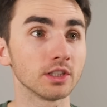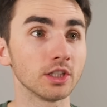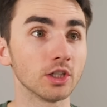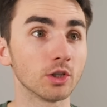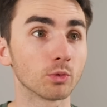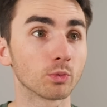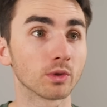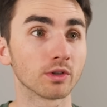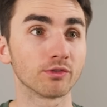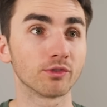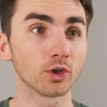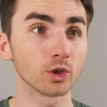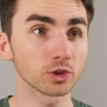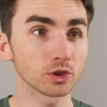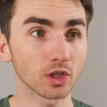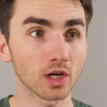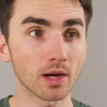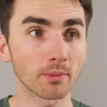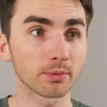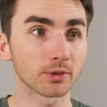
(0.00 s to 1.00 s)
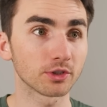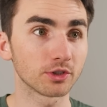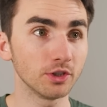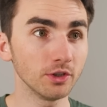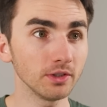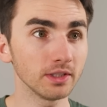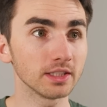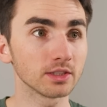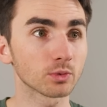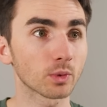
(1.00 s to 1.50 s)
reversal
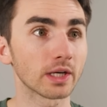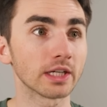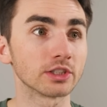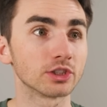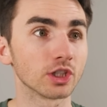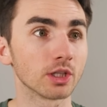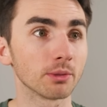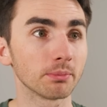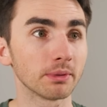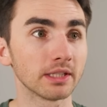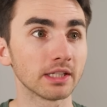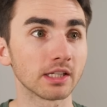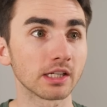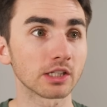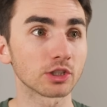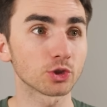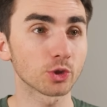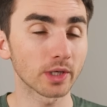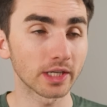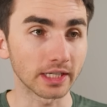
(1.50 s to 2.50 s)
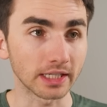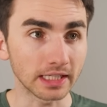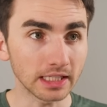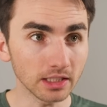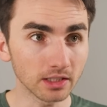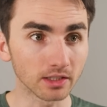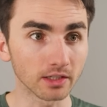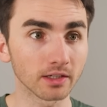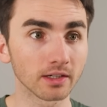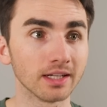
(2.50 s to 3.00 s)
opportunities where I jump in on a trade
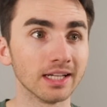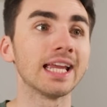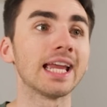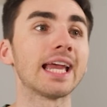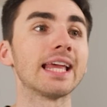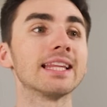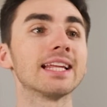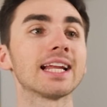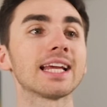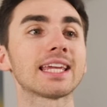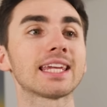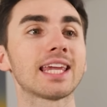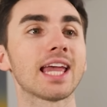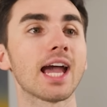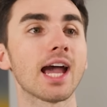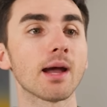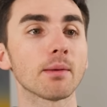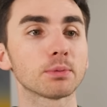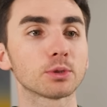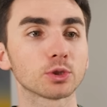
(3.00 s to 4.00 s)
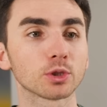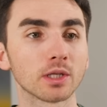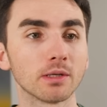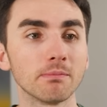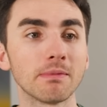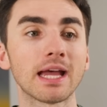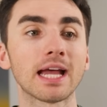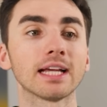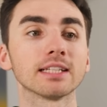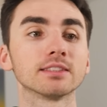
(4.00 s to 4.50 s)
here and then I capture a
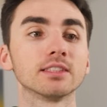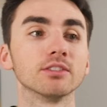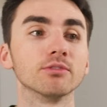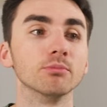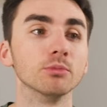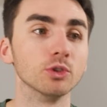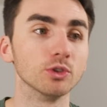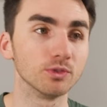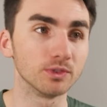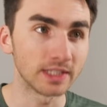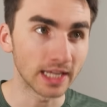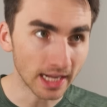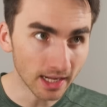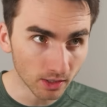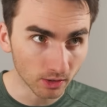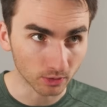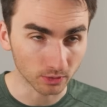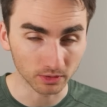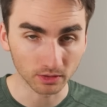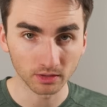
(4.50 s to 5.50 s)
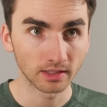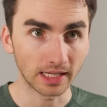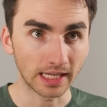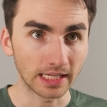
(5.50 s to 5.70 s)
massive move down.